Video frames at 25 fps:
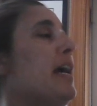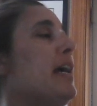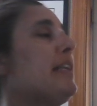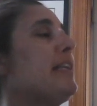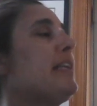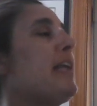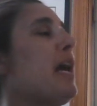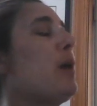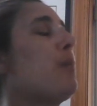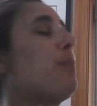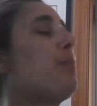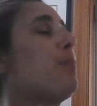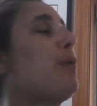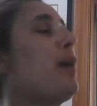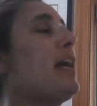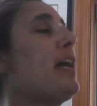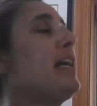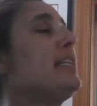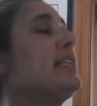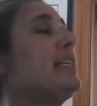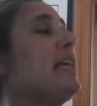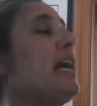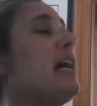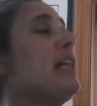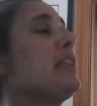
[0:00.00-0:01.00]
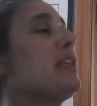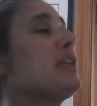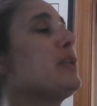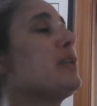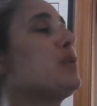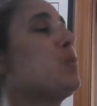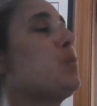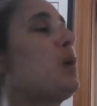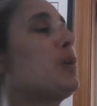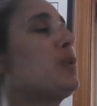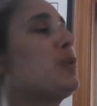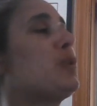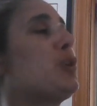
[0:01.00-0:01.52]
Now, pray tell us,
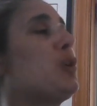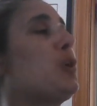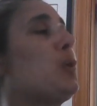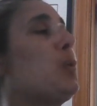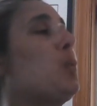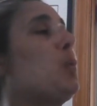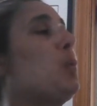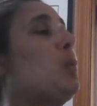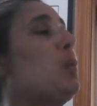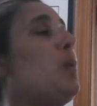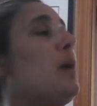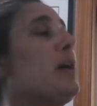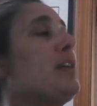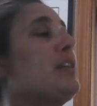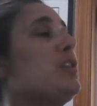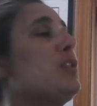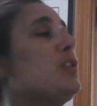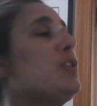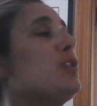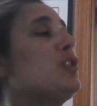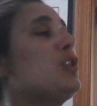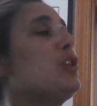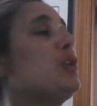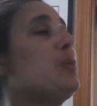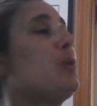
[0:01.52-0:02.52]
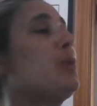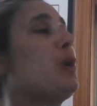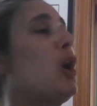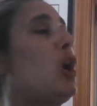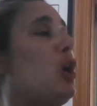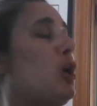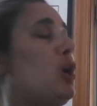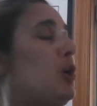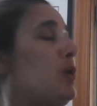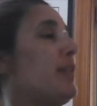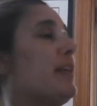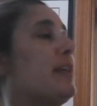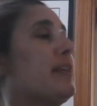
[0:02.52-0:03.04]
Walter, what do you
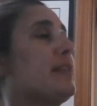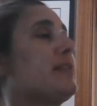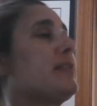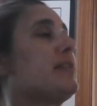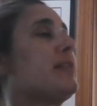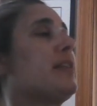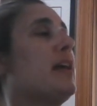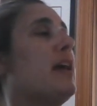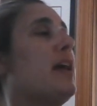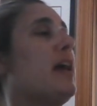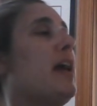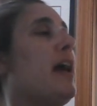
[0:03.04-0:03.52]
call this?